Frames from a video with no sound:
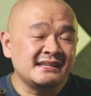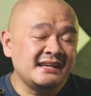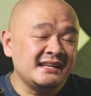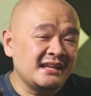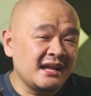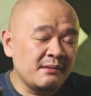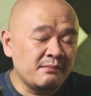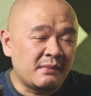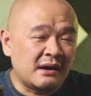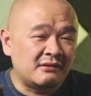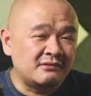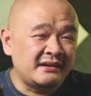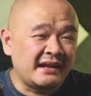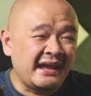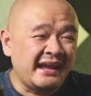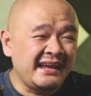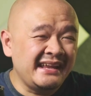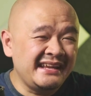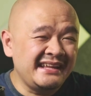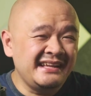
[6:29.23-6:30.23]
it about
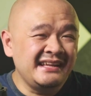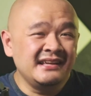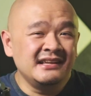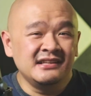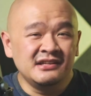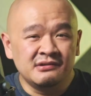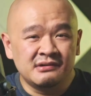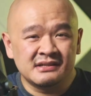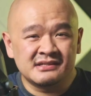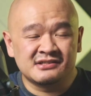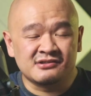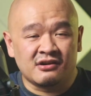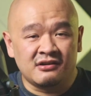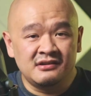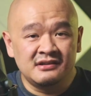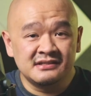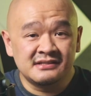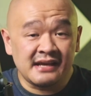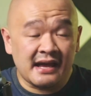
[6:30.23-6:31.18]
80 US,